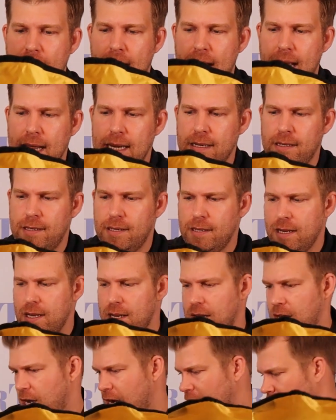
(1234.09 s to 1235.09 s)
And
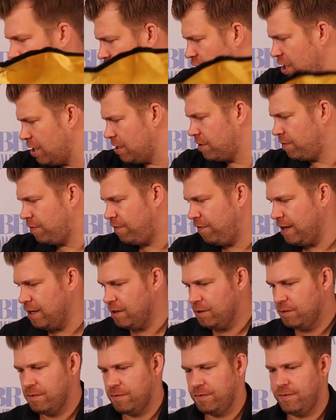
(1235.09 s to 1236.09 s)
I just
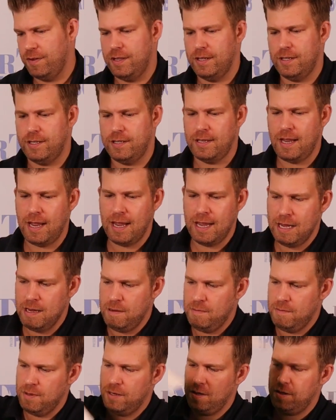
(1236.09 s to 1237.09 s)
feel for the
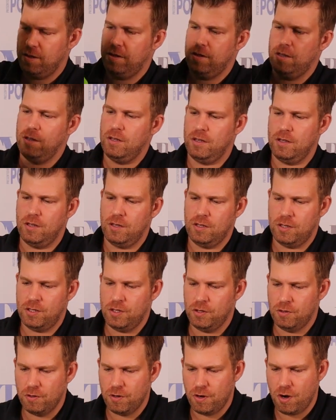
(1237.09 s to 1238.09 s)
same
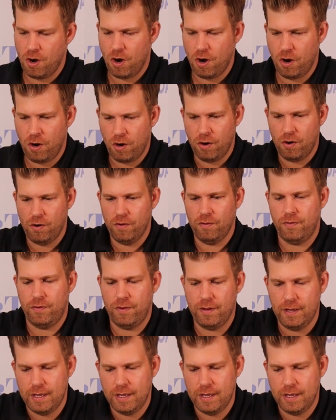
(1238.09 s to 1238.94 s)
sort of